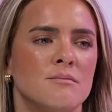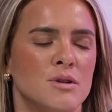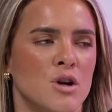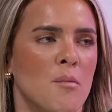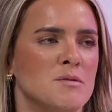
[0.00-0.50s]

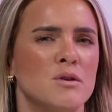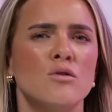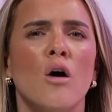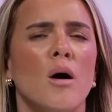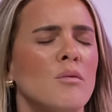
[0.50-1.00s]
pajamas, but
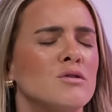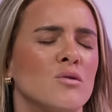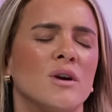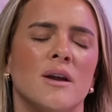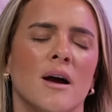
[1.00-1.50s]
not I'm not
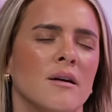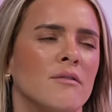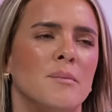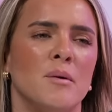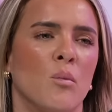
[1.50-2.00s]
talking like a
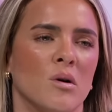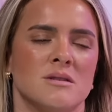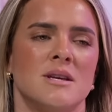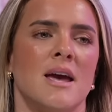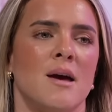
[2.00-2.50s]
flipping
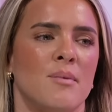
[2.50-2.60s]
onesie here,